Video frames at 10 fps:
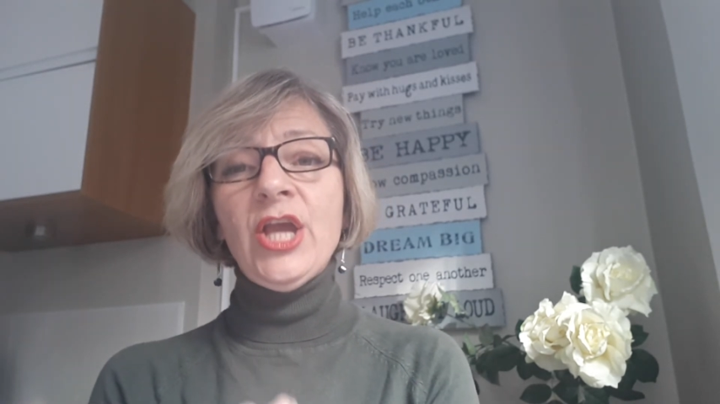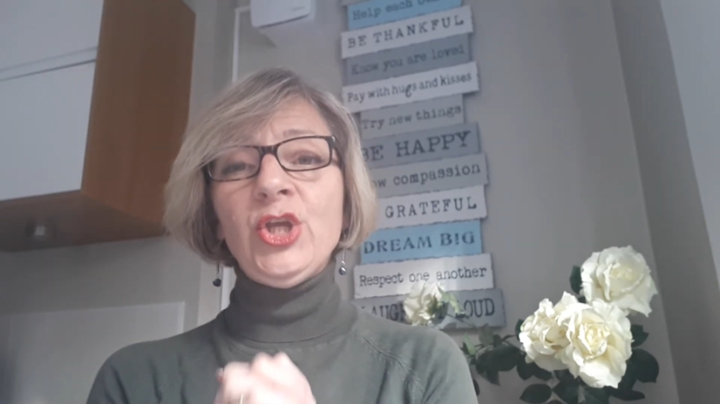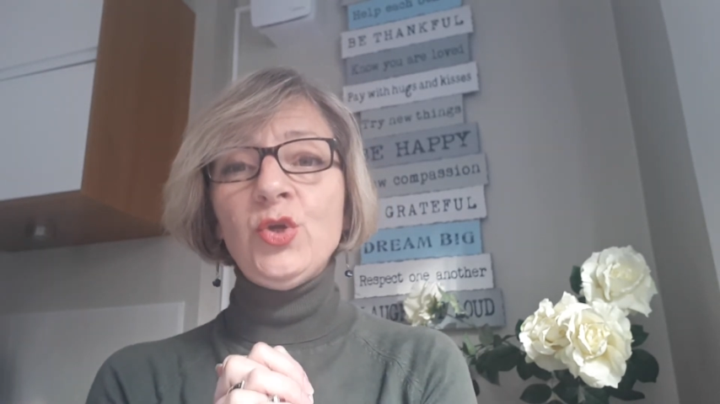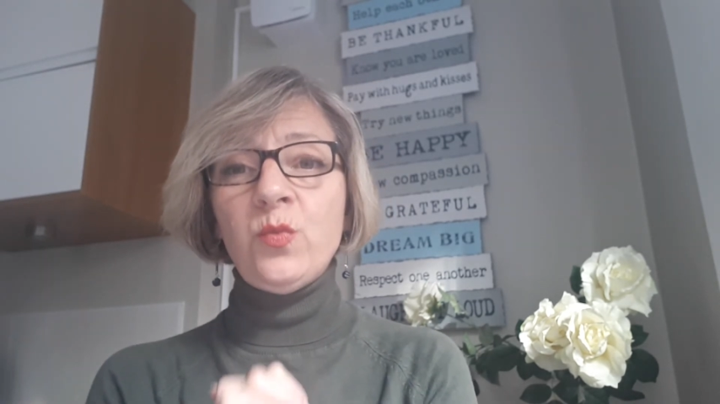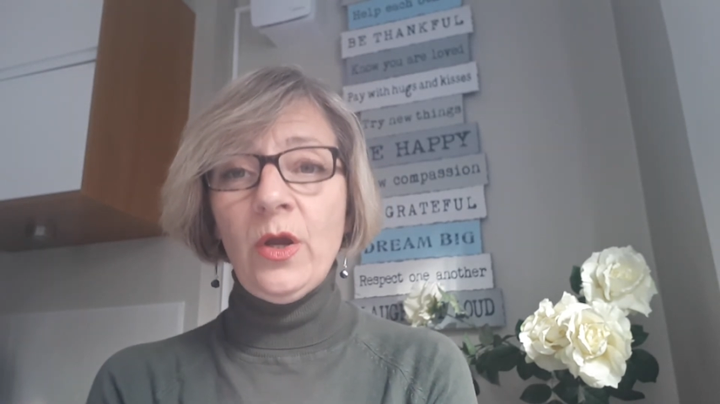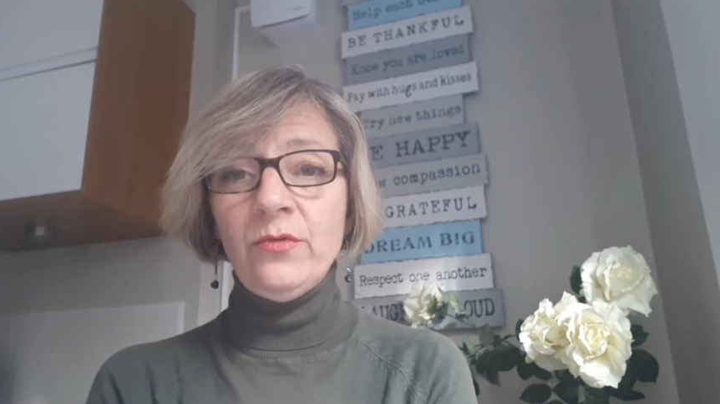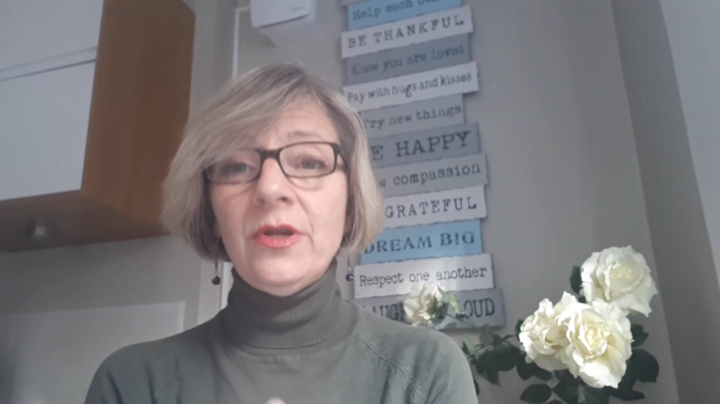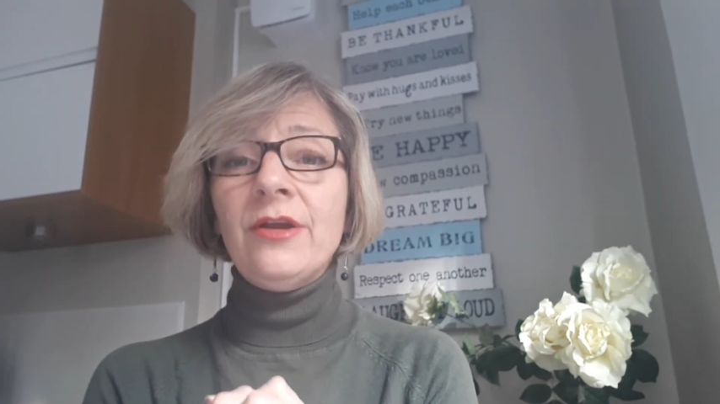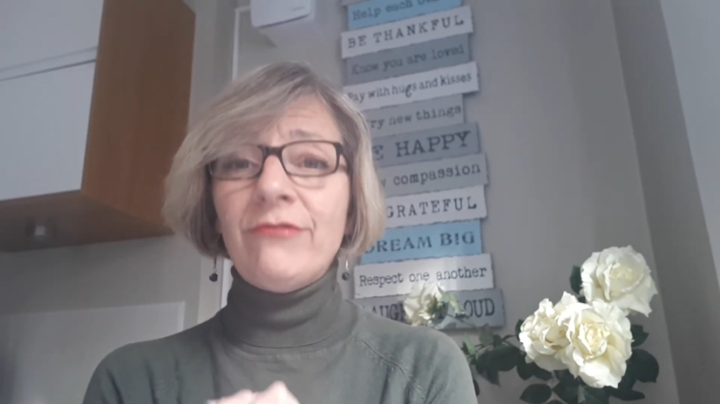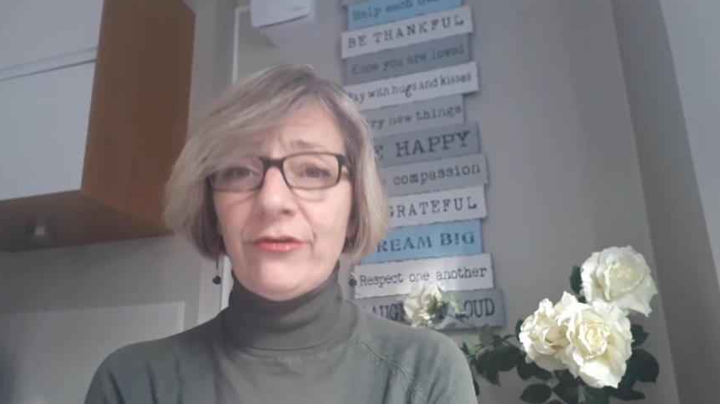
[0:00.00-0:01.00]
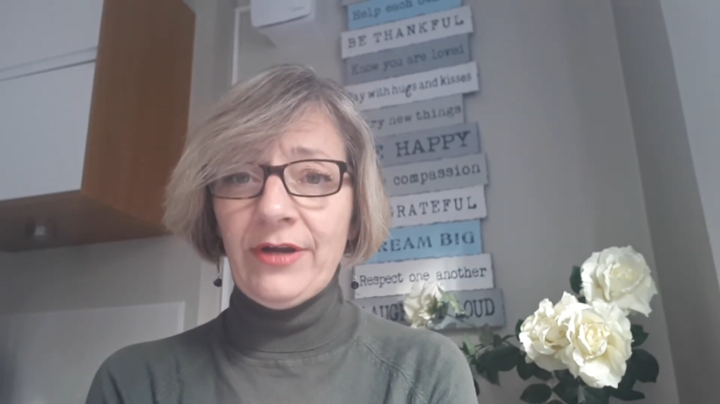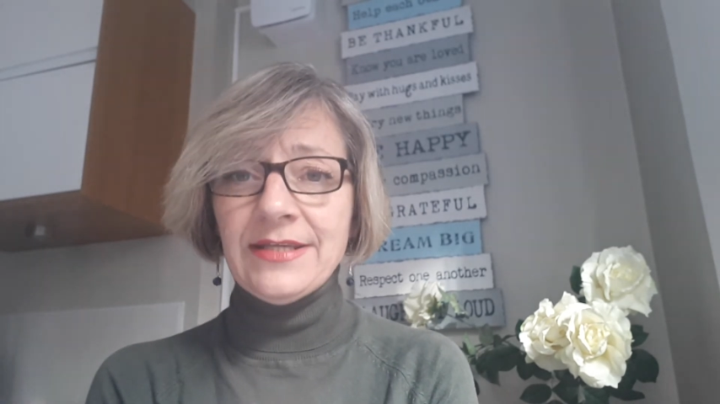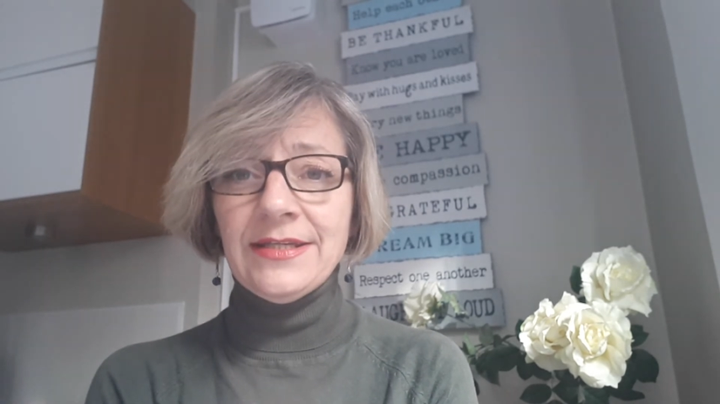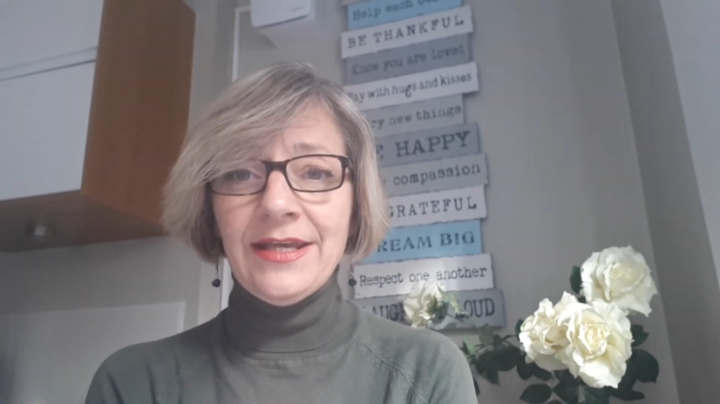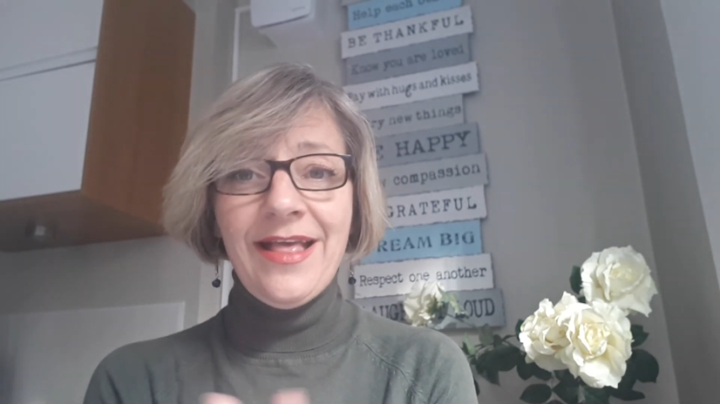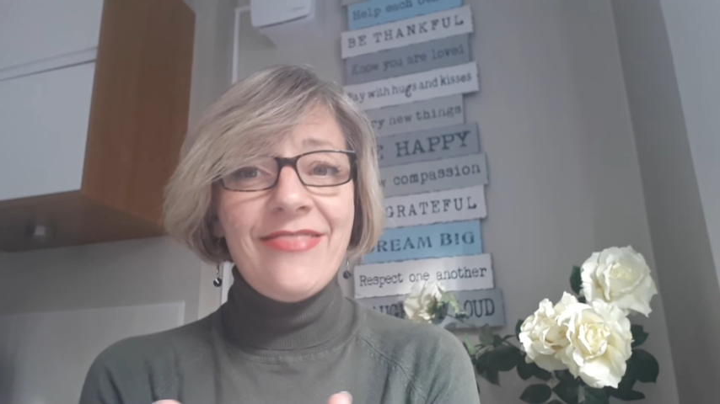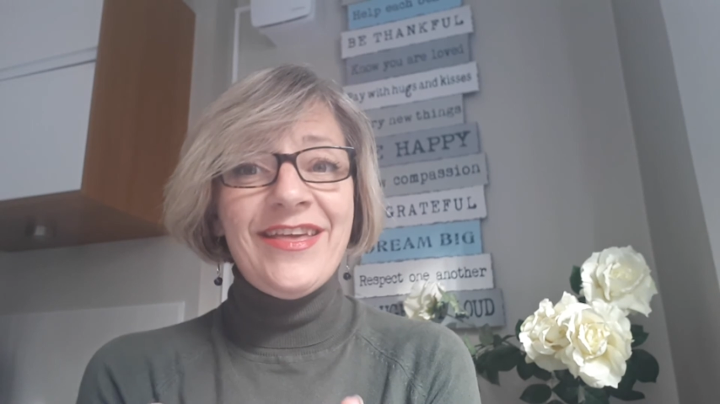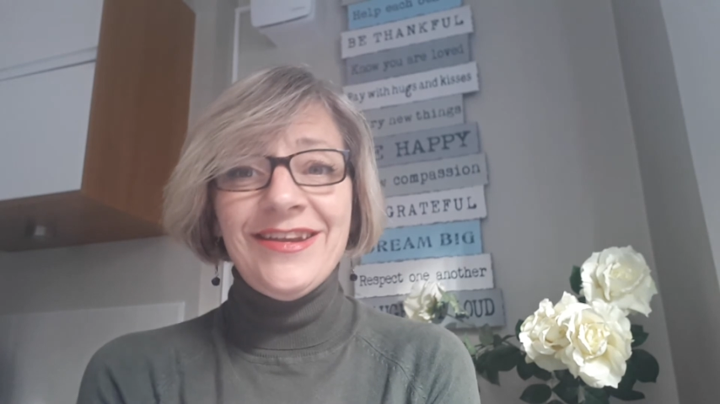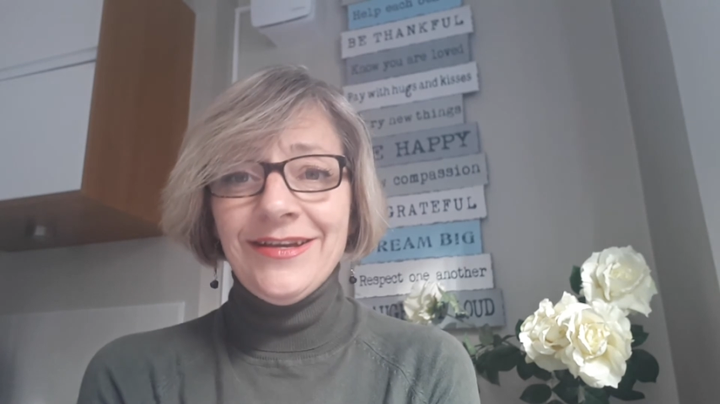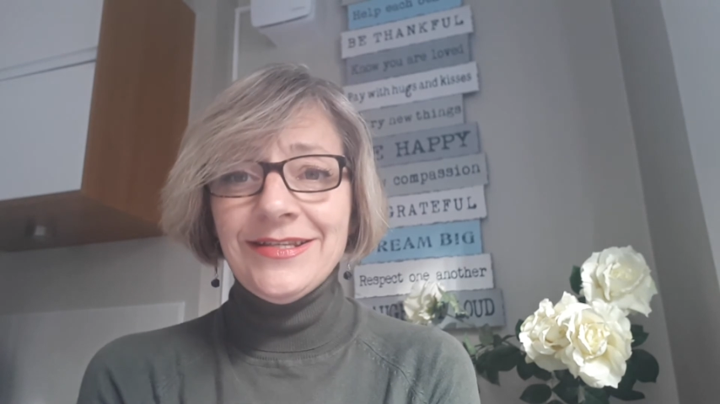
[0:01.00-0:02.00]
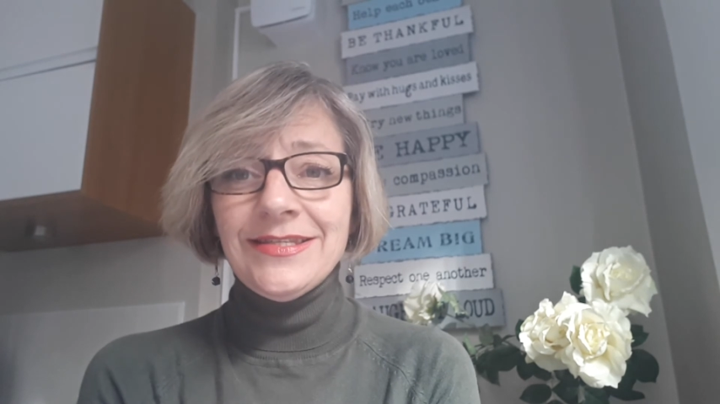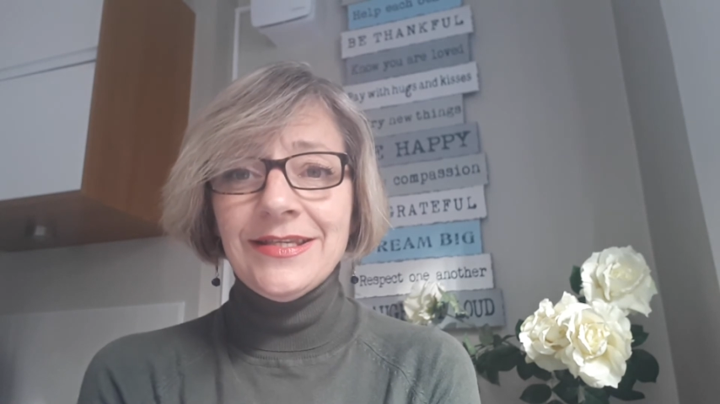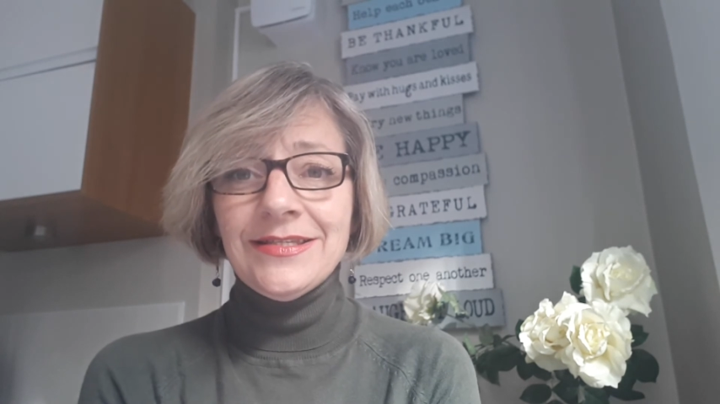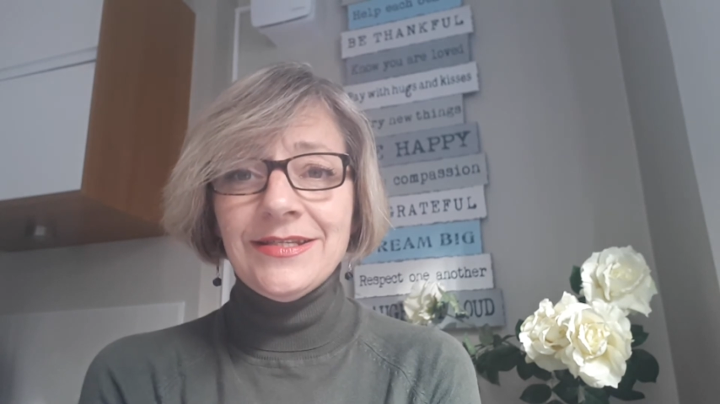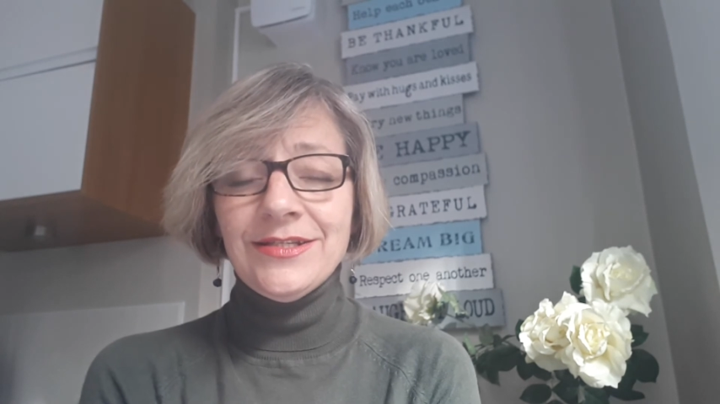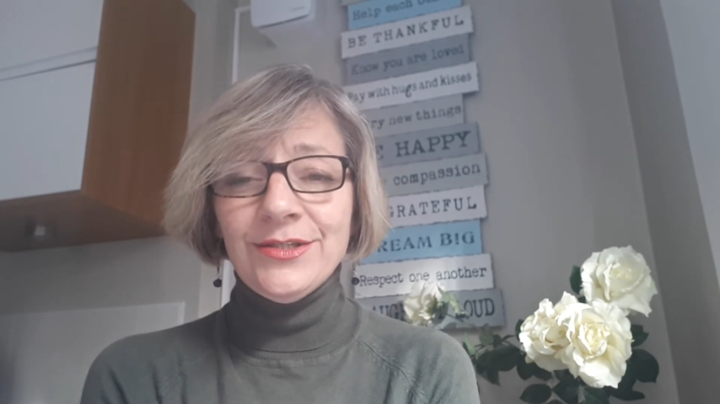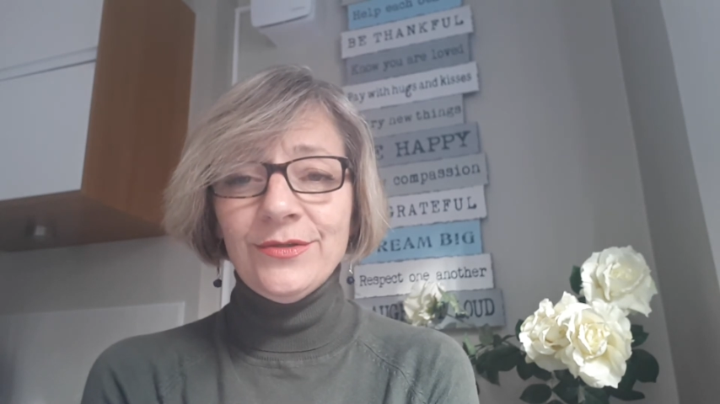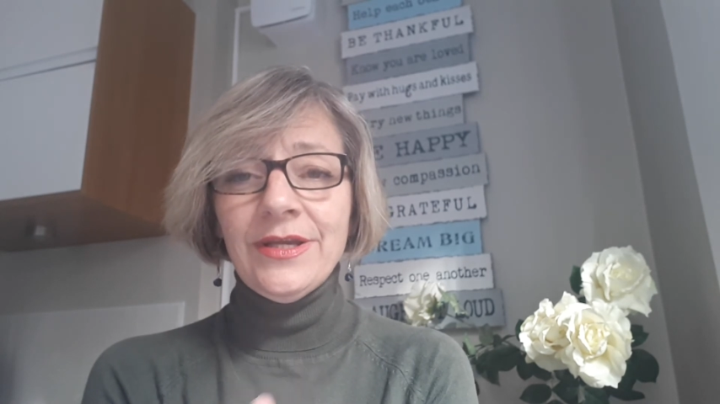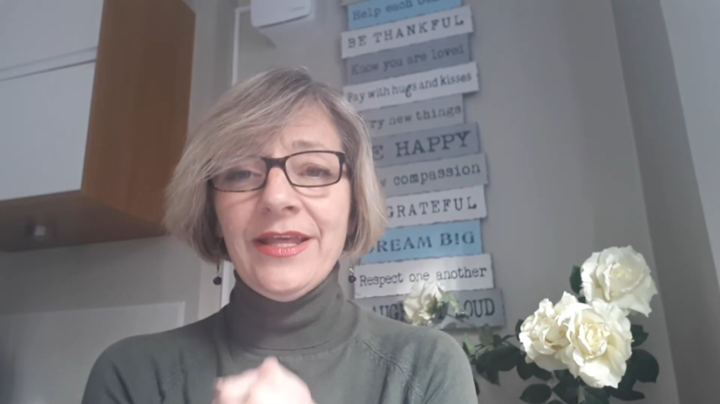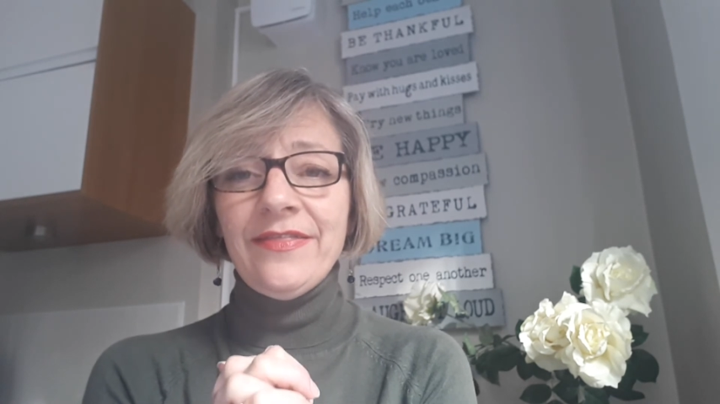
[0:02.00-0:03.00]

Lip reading: You won't regret it. They're nice things to do.